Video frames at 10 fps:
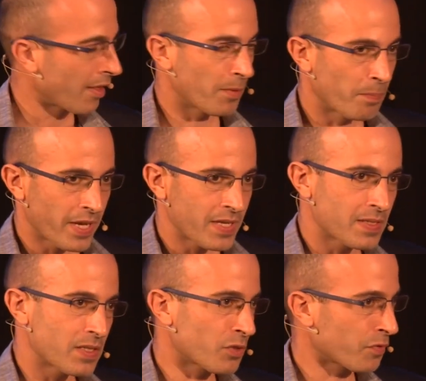At the
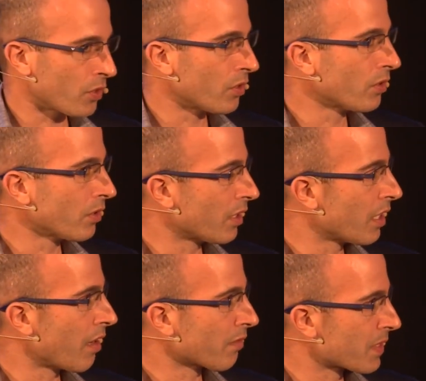basis of all
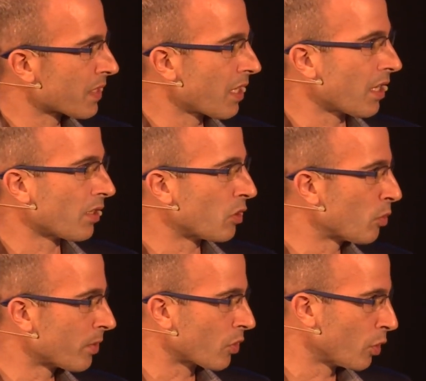large scale
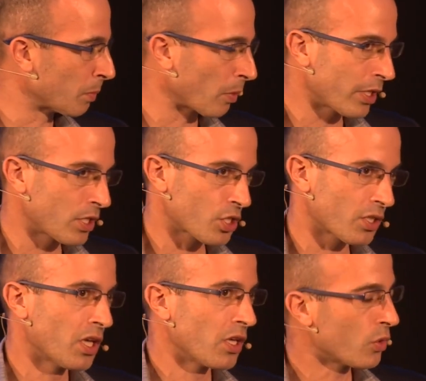human
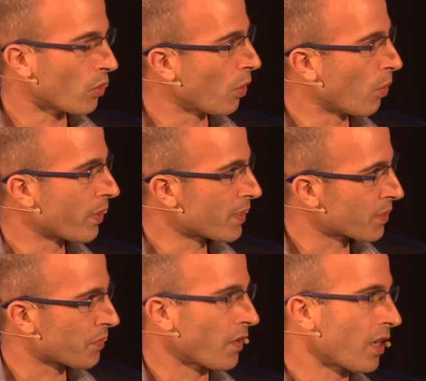cooperation, you
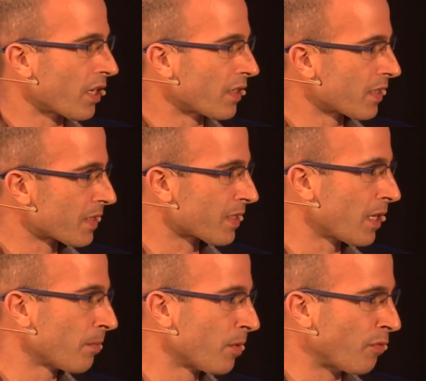always find
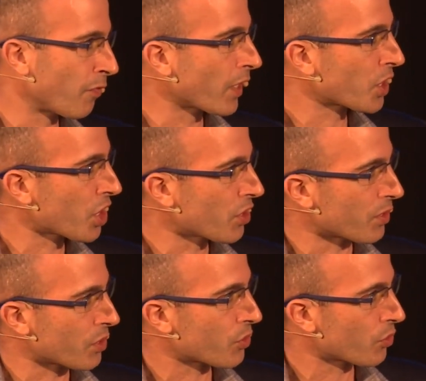some
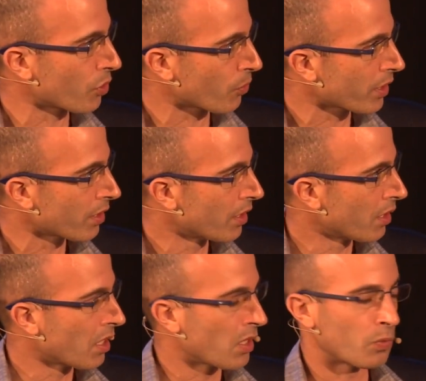fictional story,
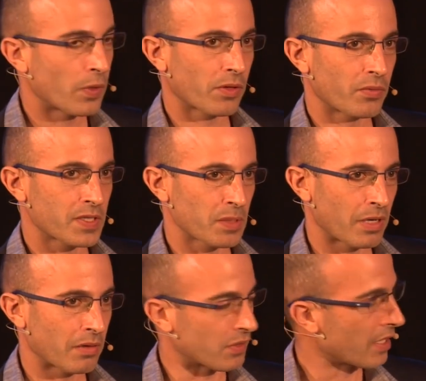whether it's
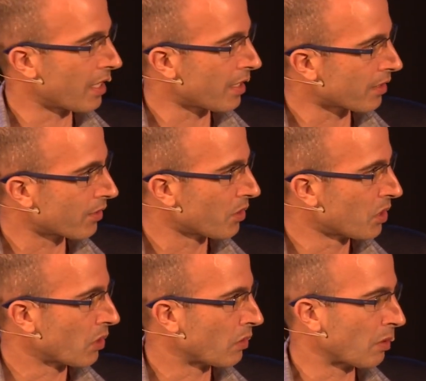about God
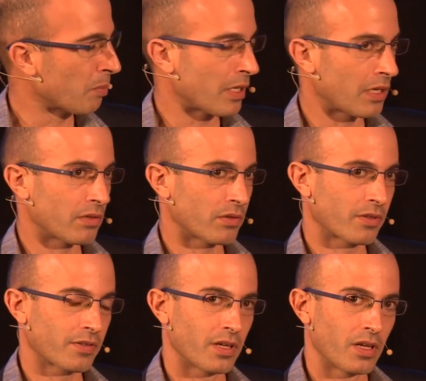or
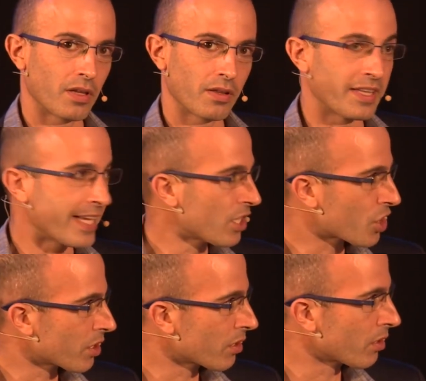about the
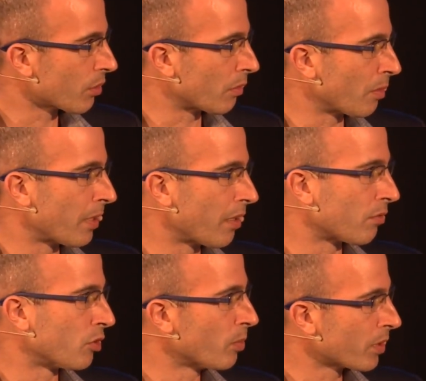nation or
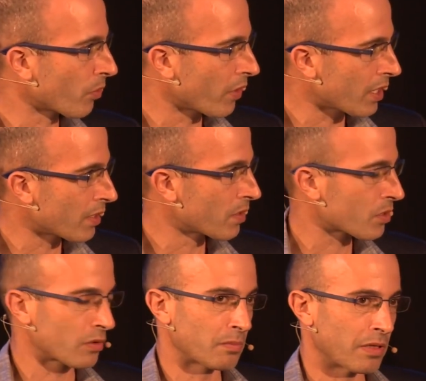about human
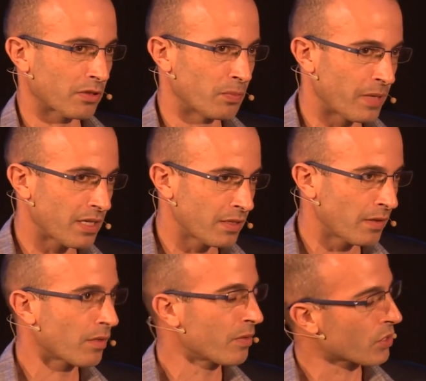rights or about
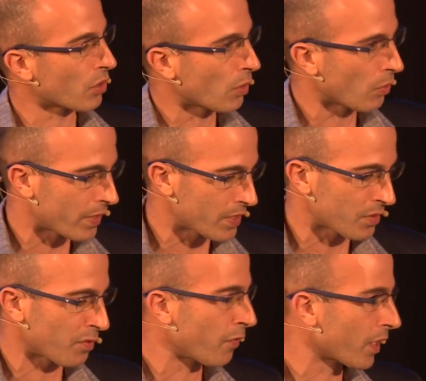money, there is always
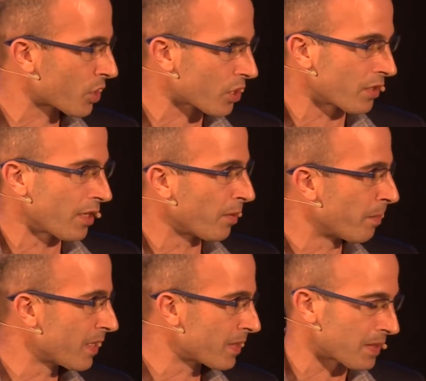fiction at the
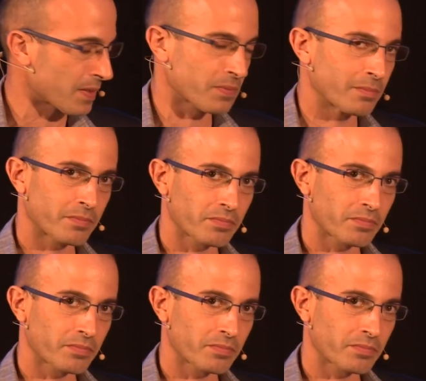basis.